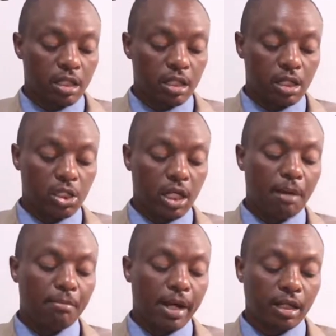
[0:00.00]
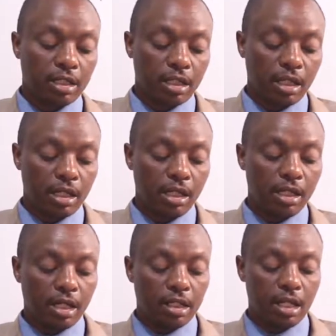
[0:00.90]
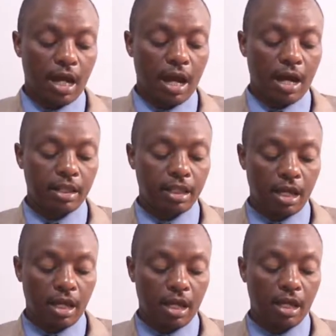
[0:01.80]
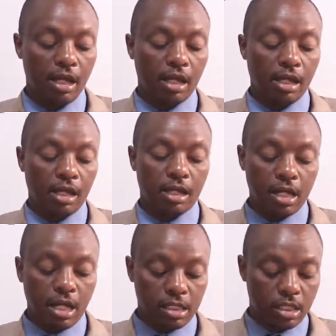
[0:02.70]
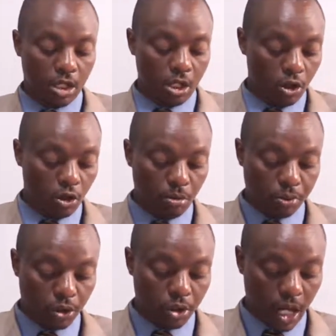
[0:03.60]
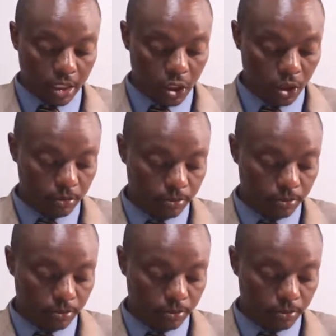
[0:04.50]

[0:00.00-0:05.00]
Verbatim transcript: the share market index, and the industrial production.